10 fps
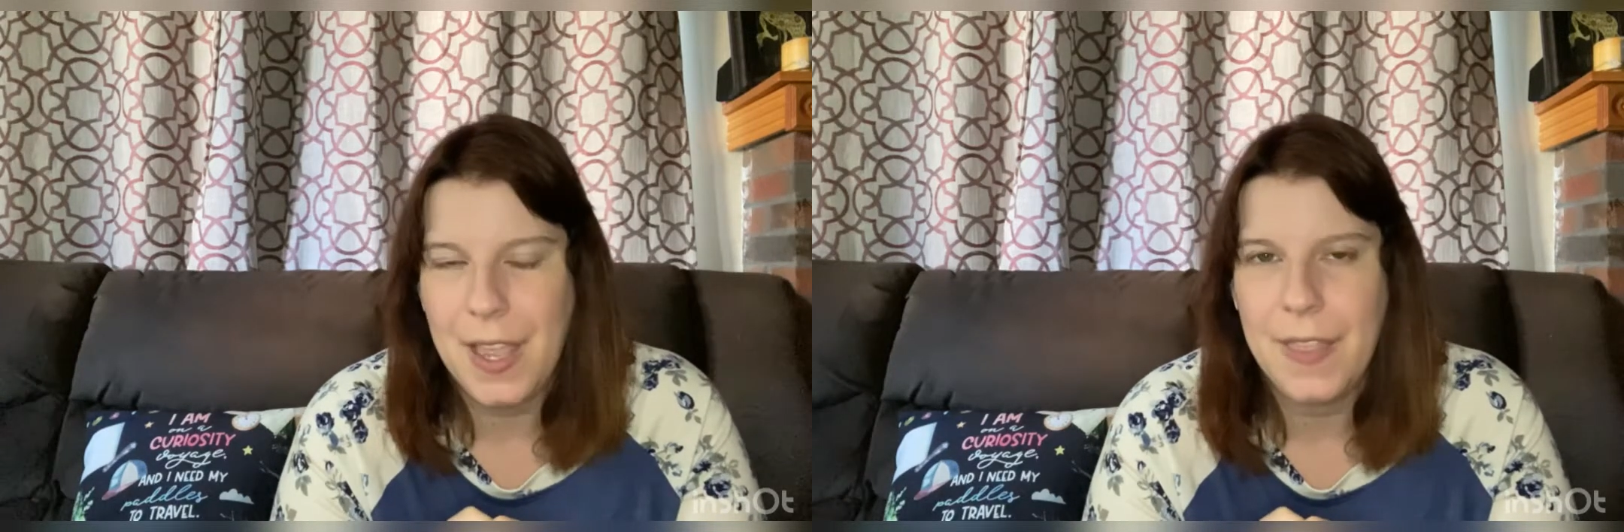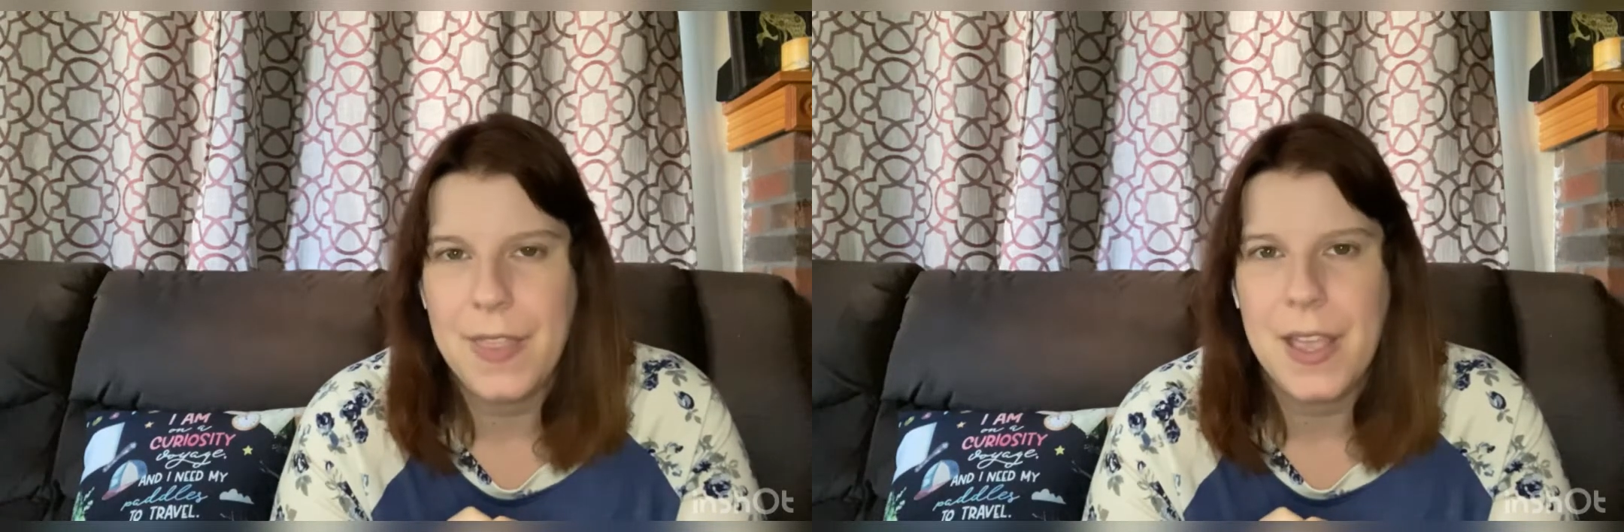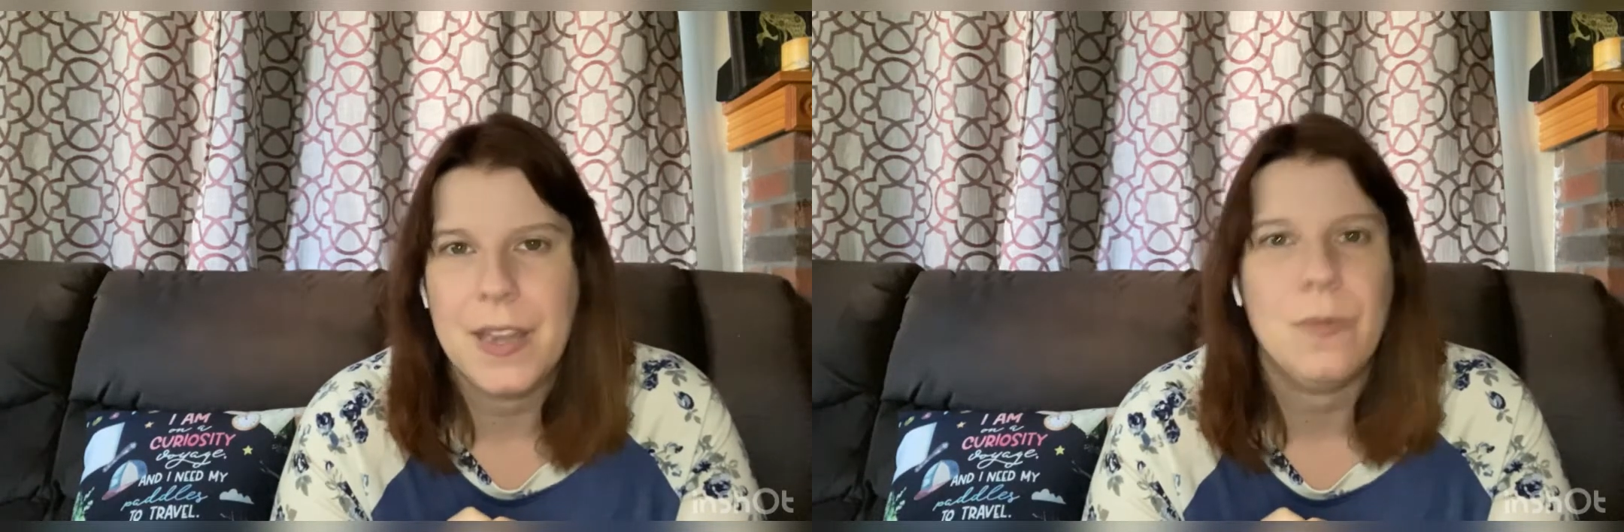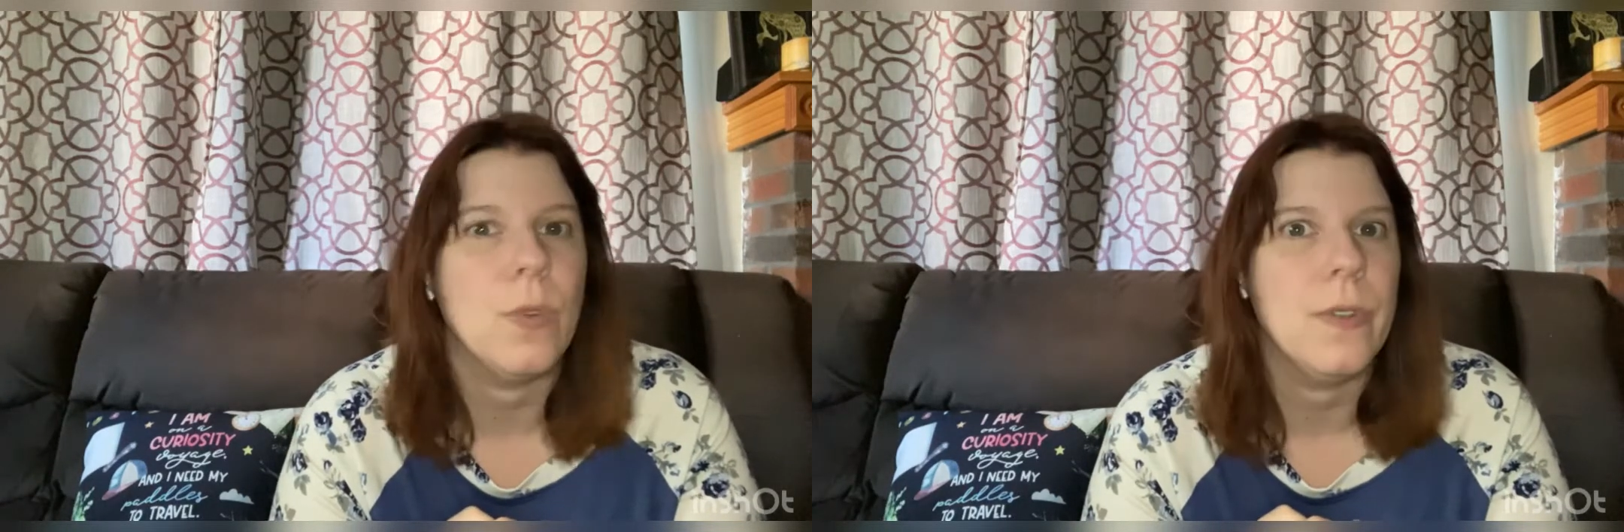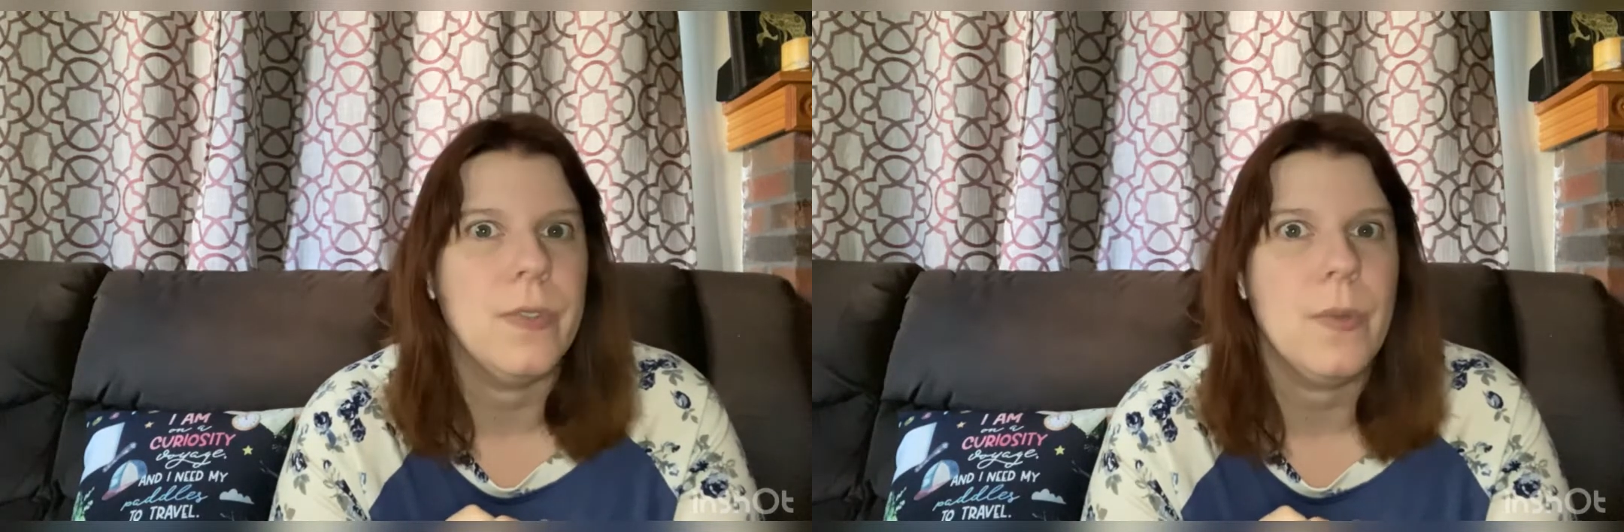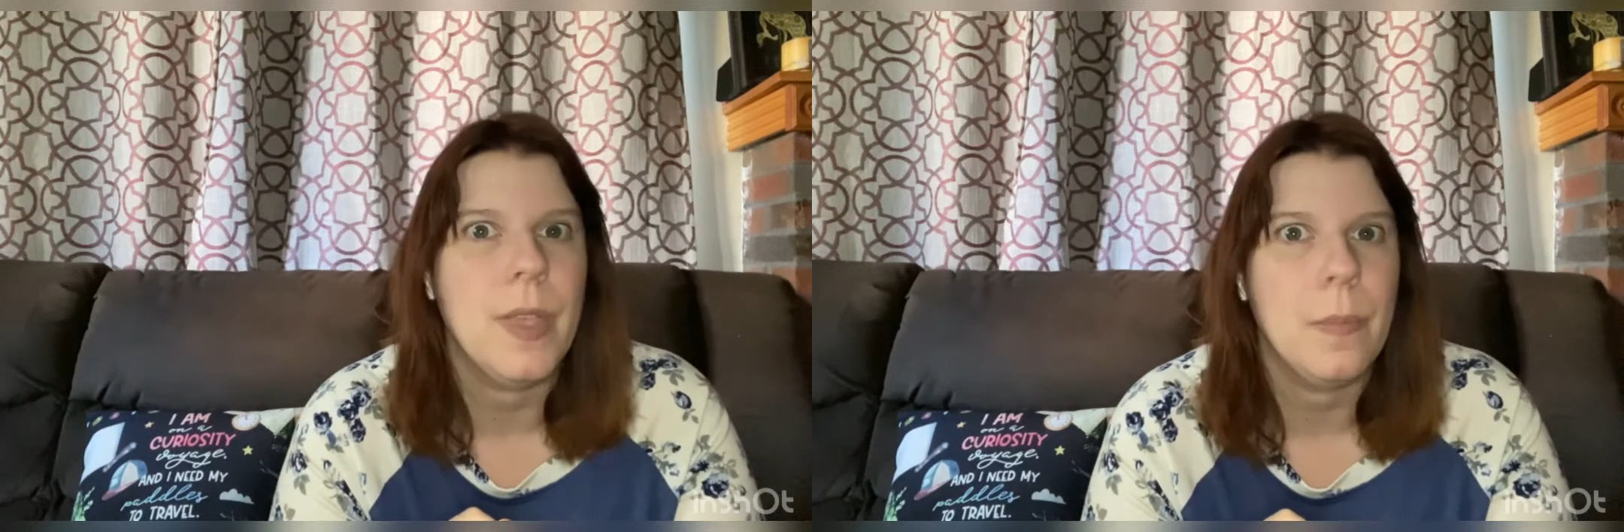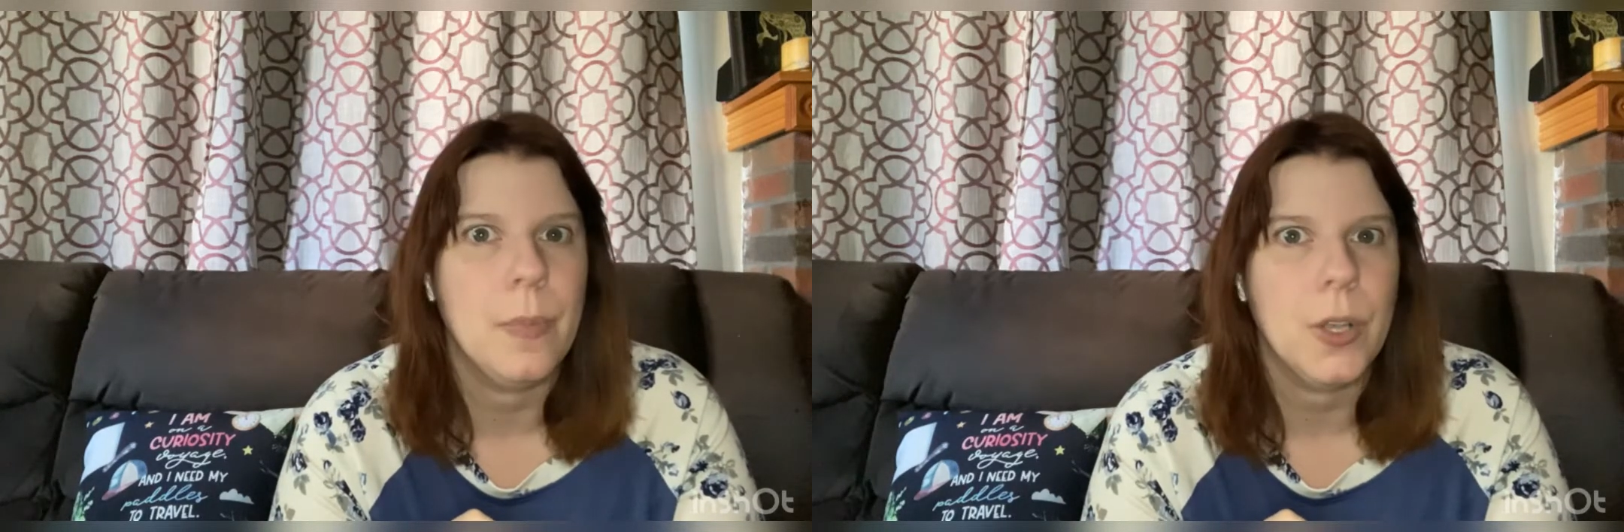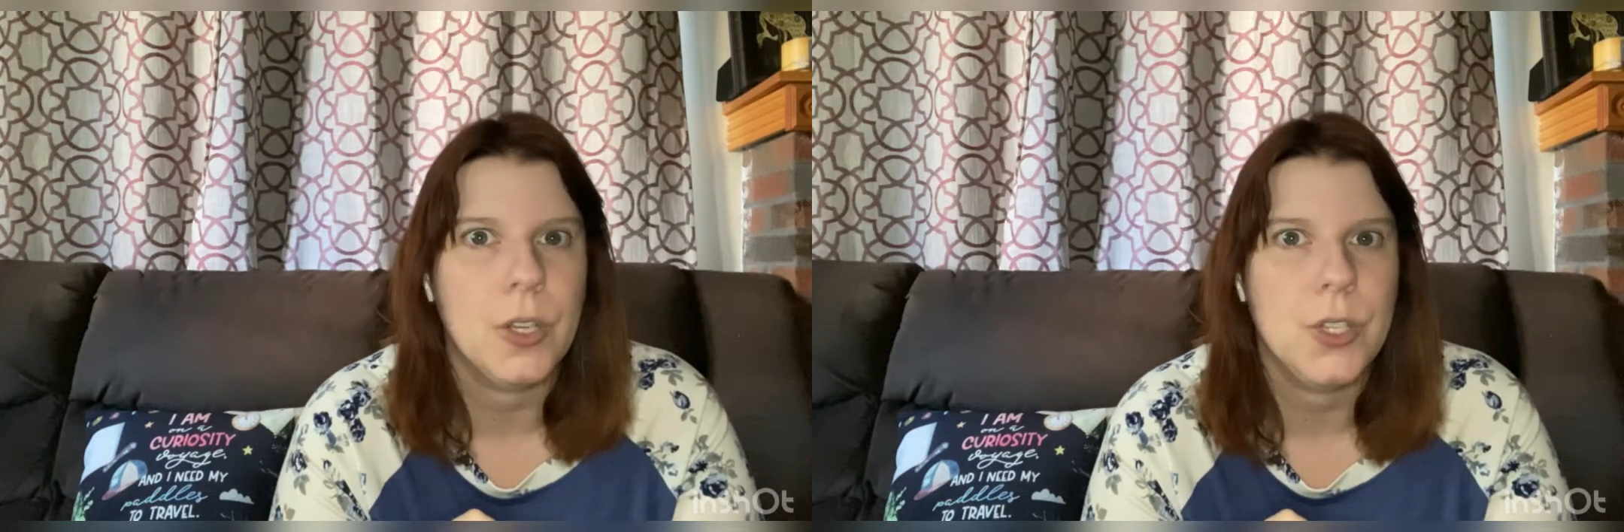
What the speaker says: and then reviewing book